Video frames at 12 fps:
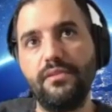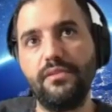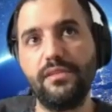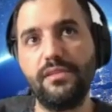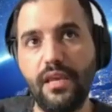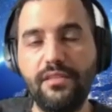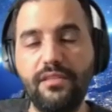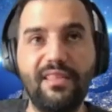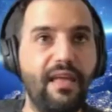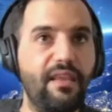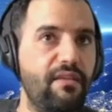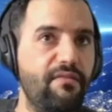
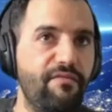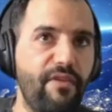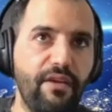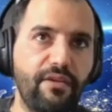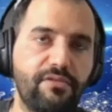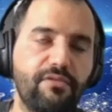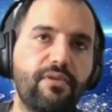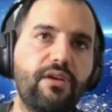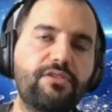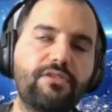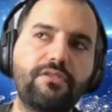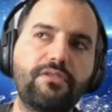stated and in various
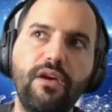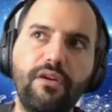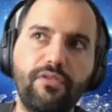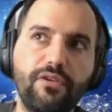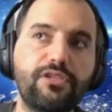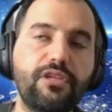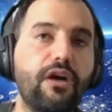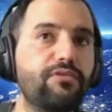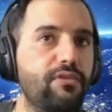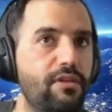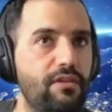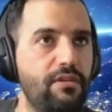occasions reached out
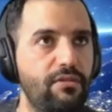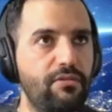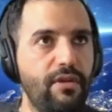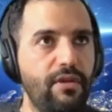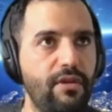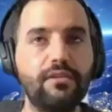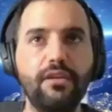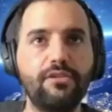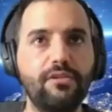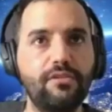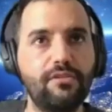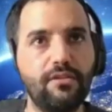to the United
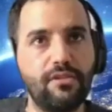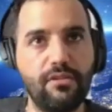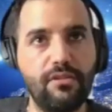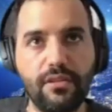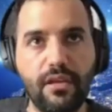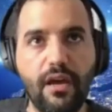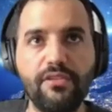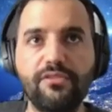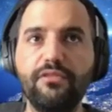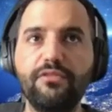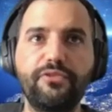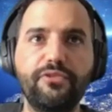Nations uh, Security
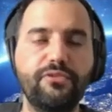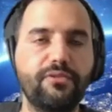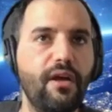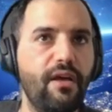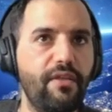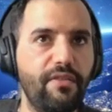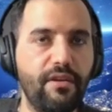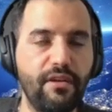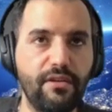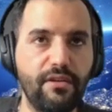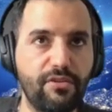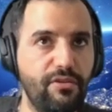Council to
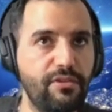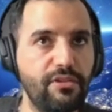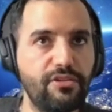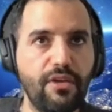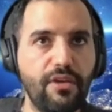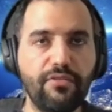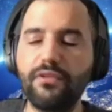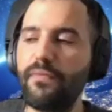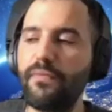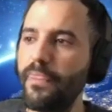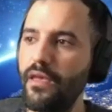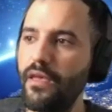the Security
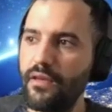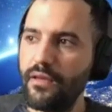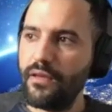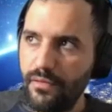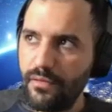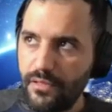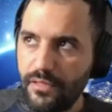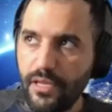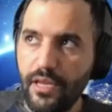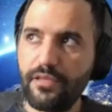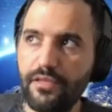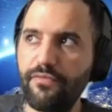General,
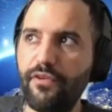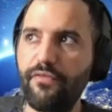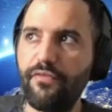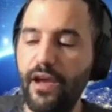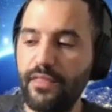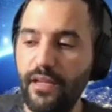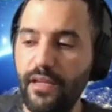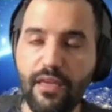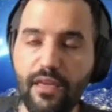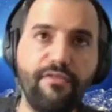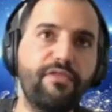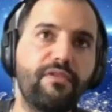stating for fact that
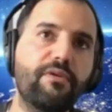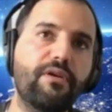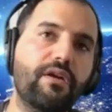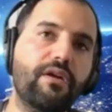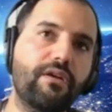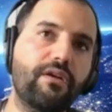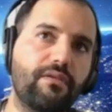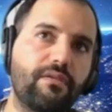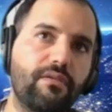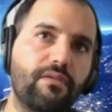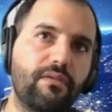if the Moroccan